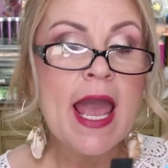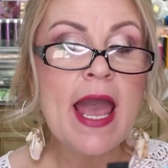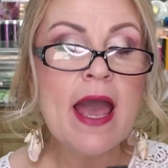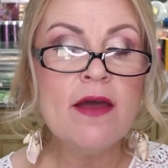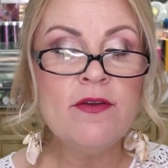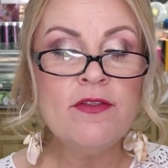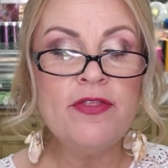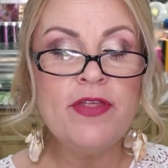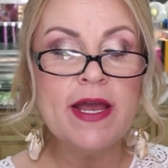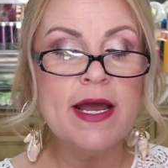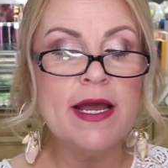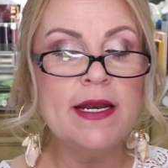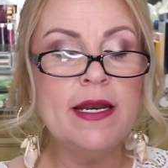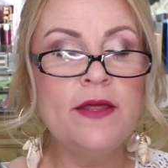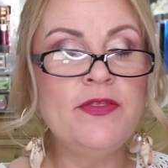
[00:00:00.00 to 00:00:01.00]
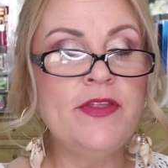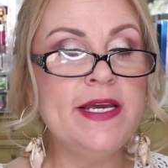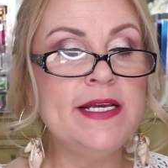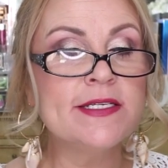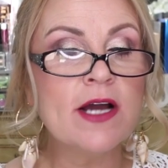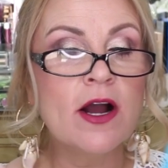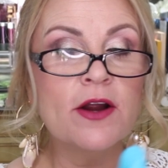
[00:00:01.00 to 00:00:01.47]
And then
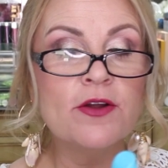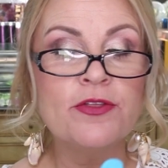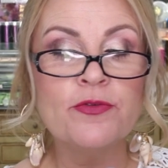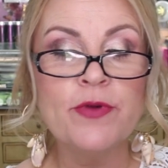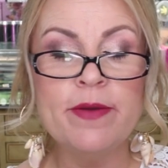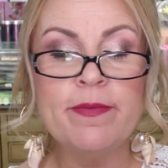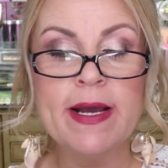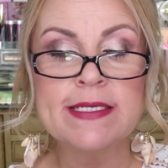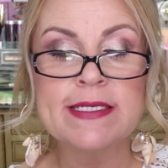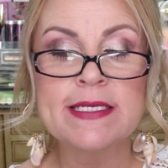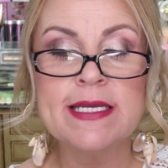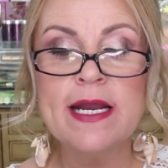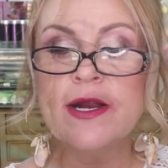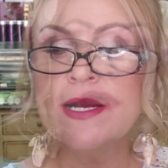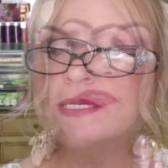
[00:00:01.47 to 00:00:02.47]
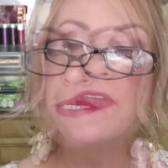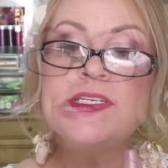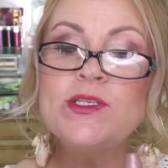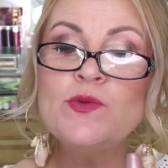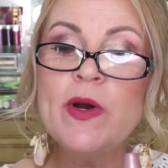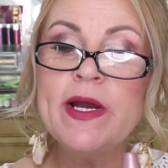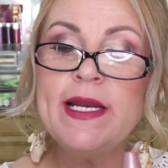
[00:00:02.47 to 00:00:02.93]
these are three mascaras.
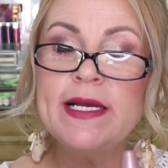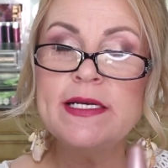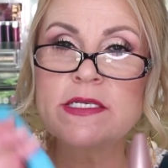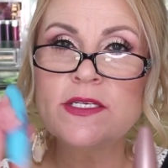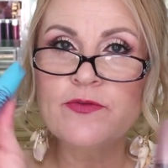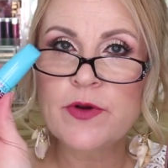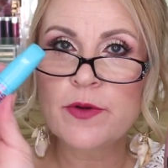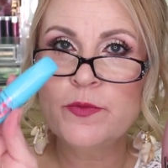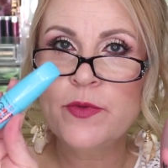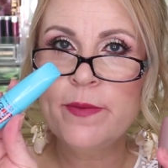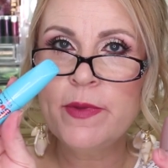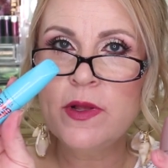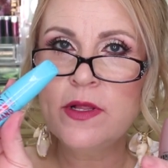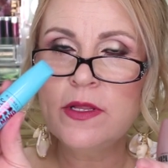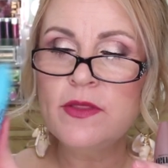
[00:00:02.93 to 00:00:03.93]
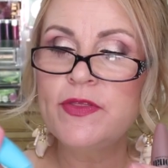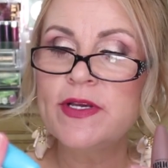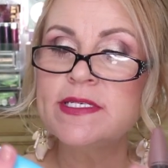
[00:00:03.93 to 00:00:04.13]
This, this one is from Rimmel.